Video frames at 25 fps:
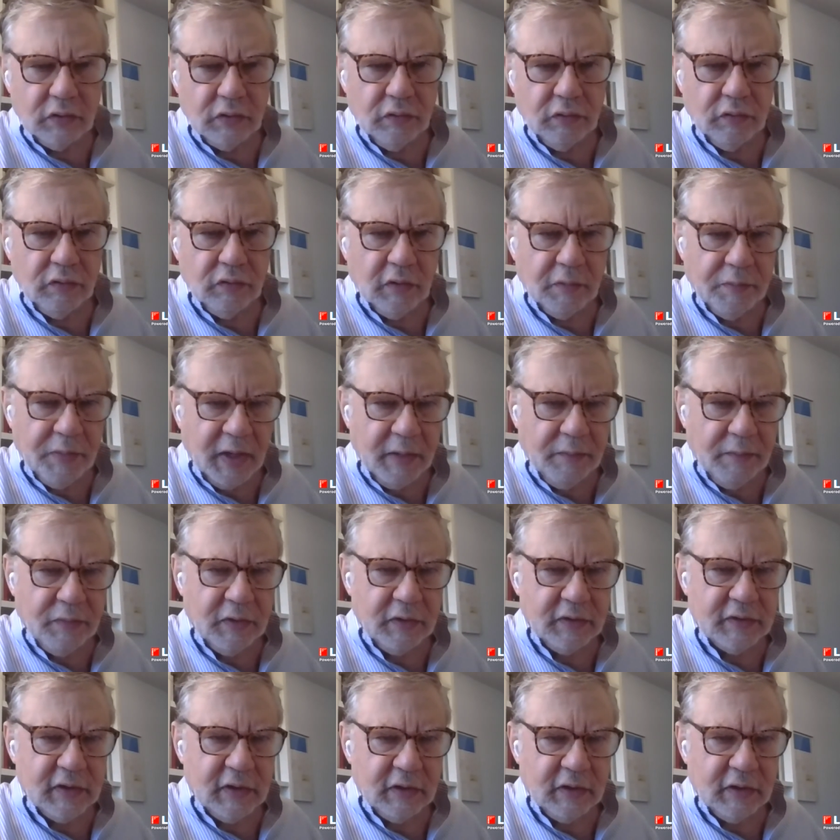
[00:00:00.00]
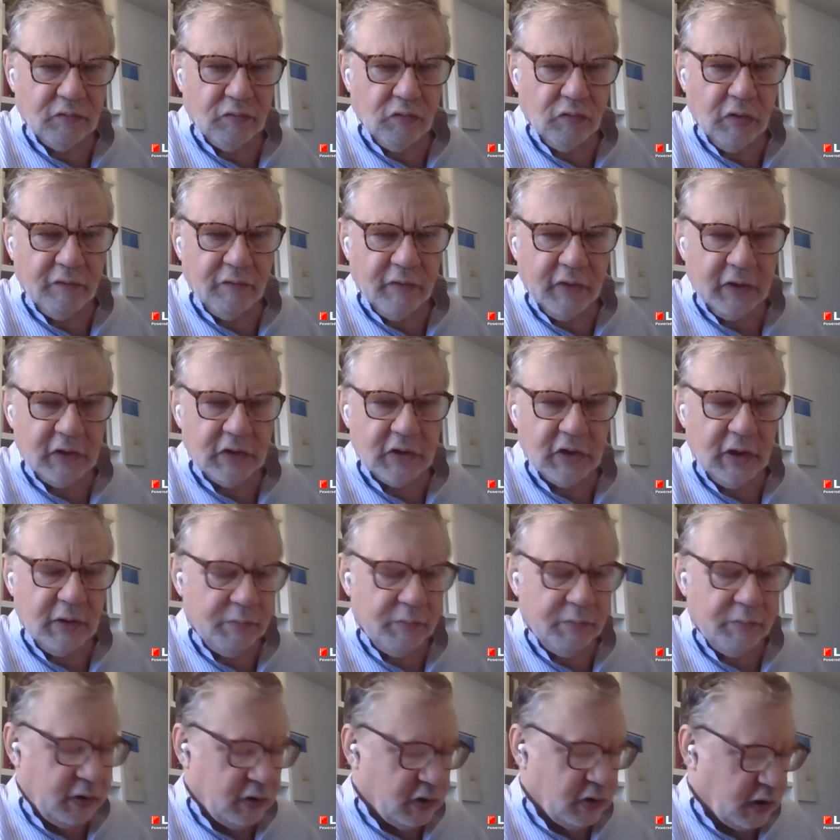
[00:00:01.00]
to the papers that will
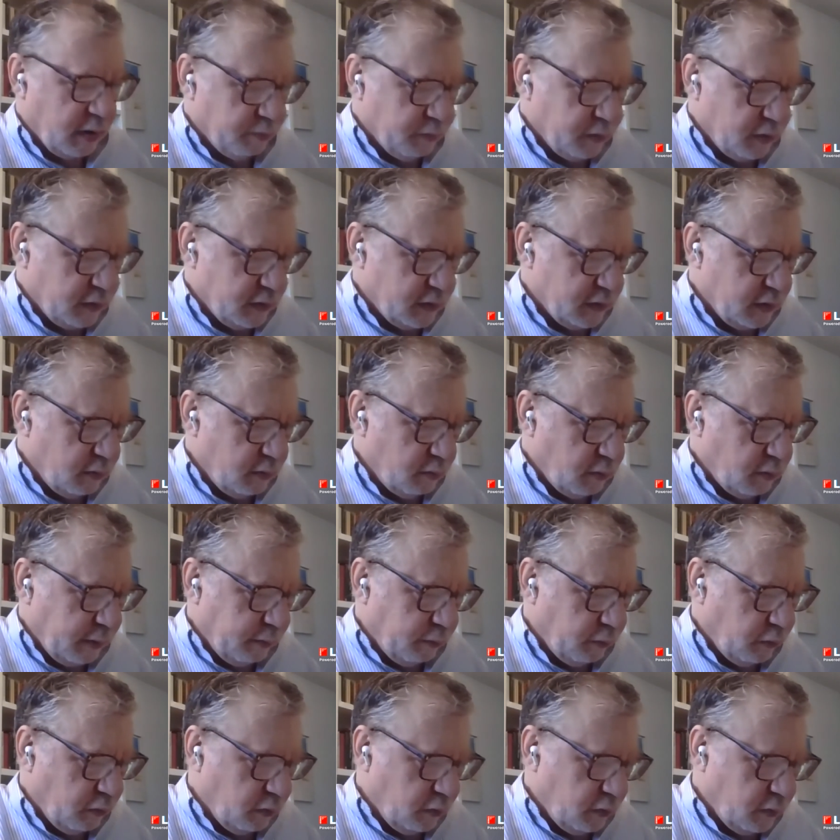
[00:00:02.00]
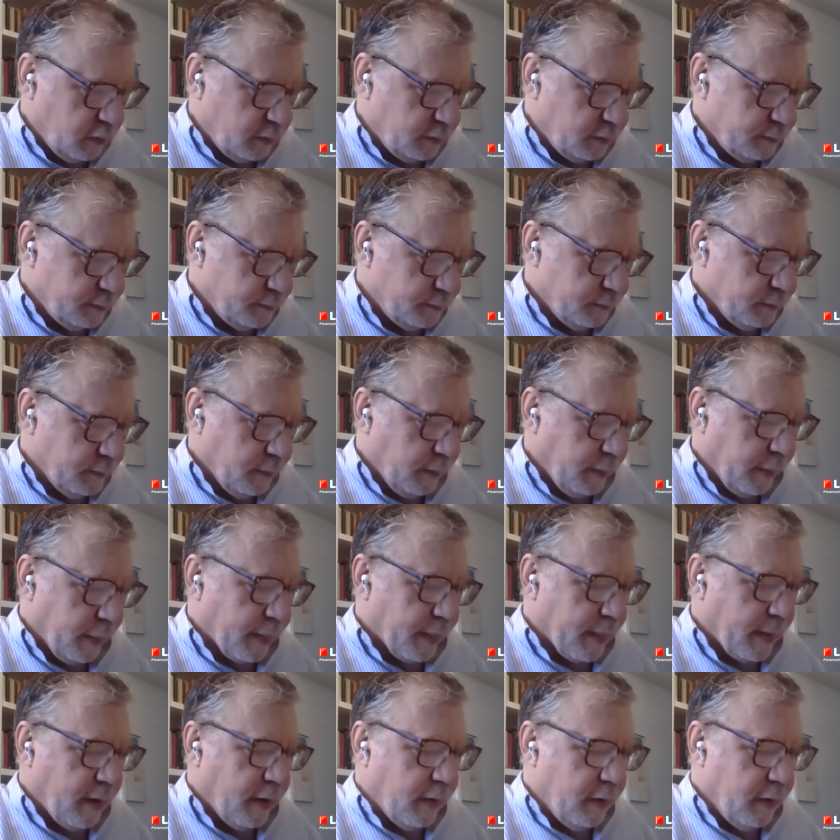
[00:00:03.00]
eventually be chapters in my book.
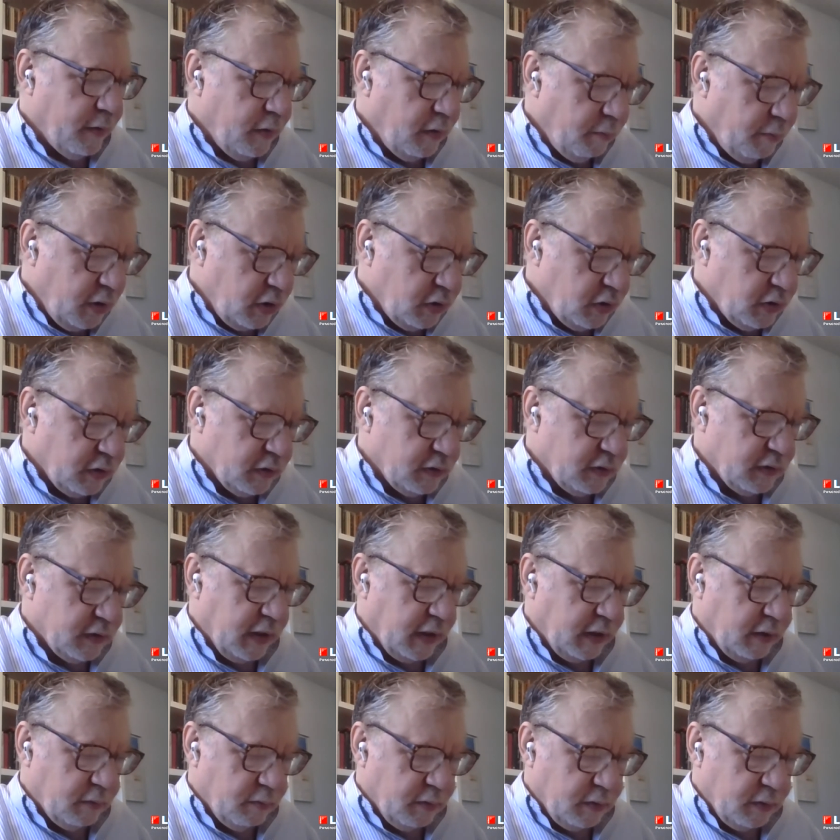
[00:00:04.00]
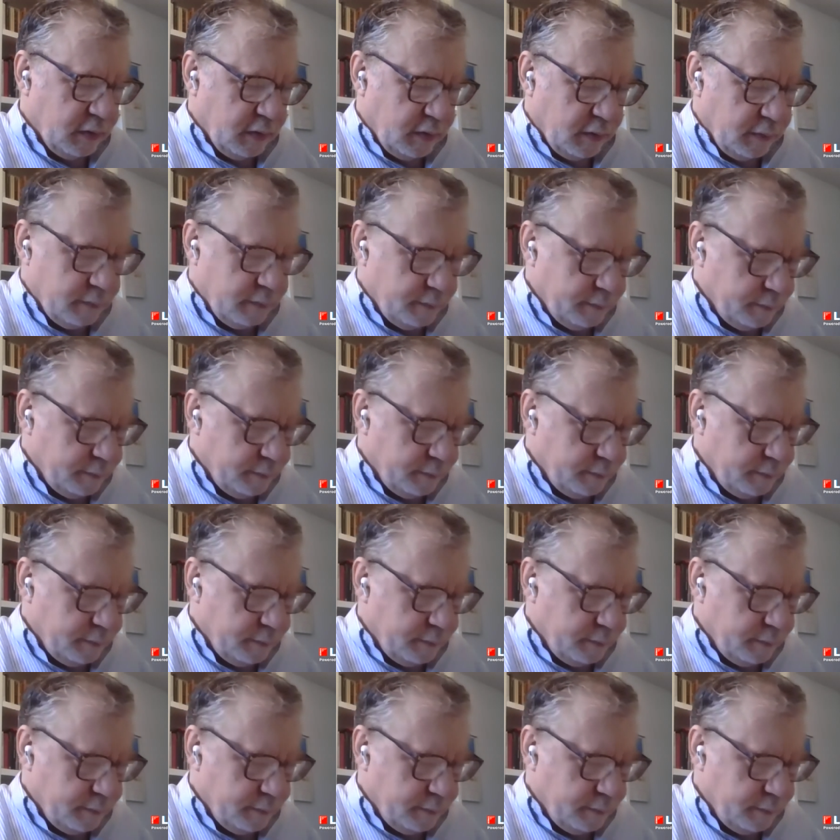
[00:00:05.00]
The mission statement.